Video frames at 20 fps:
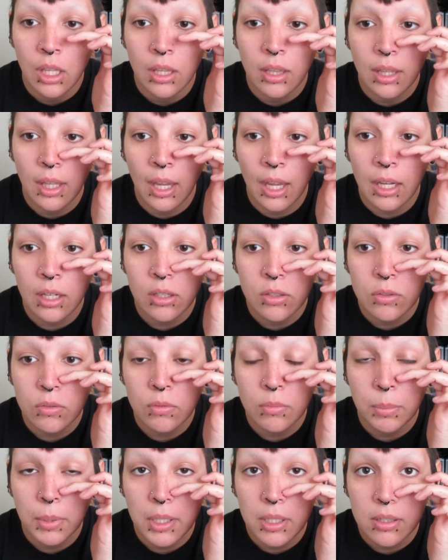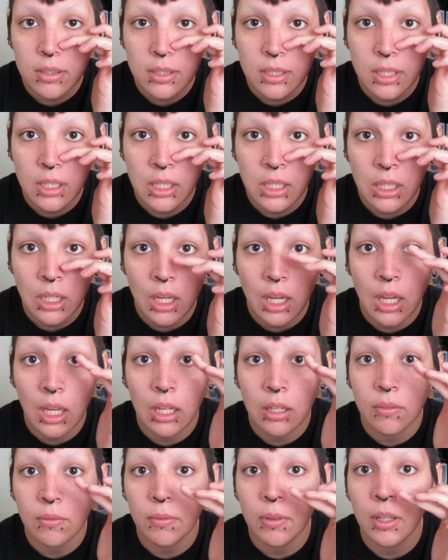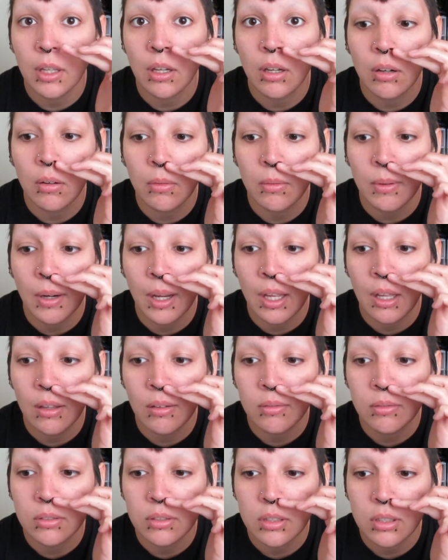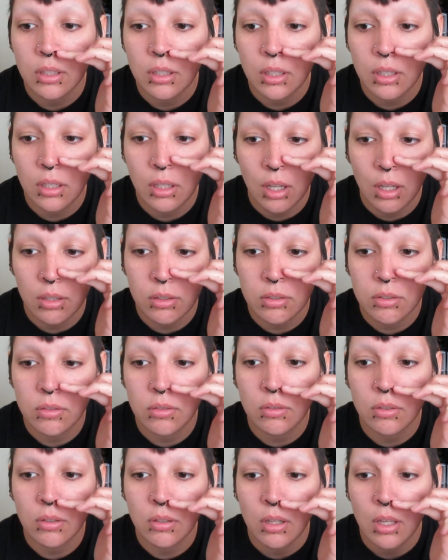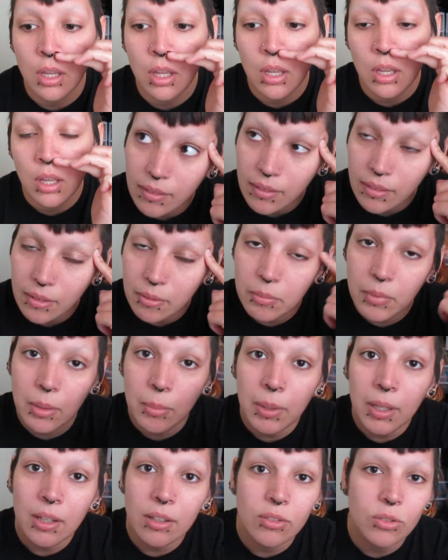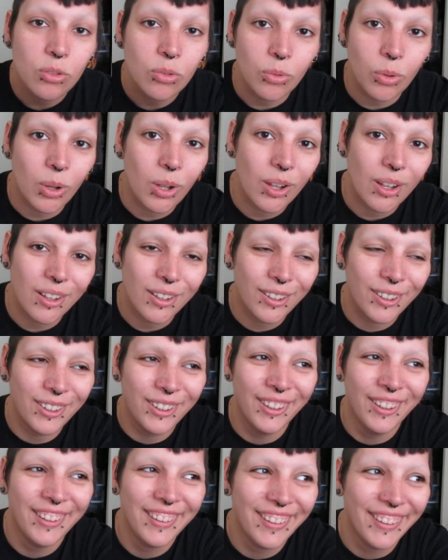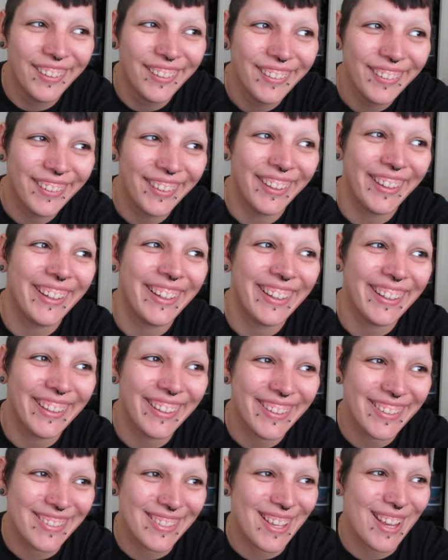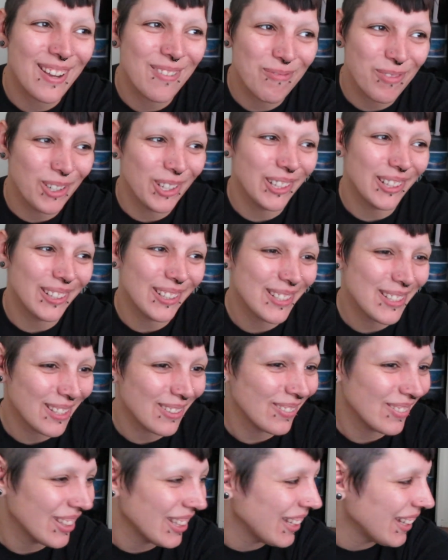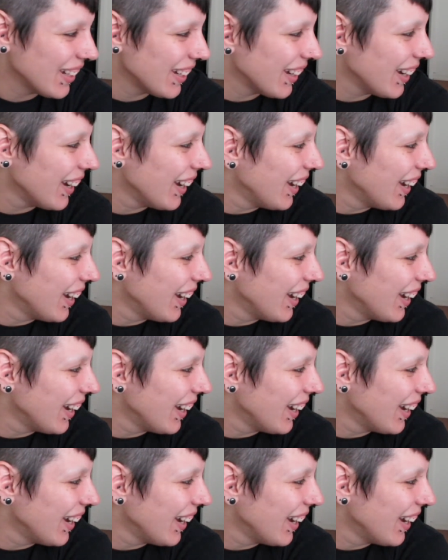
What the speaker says: the actual piercing and fit around the nostril. Maybe I'll draw like an example or something.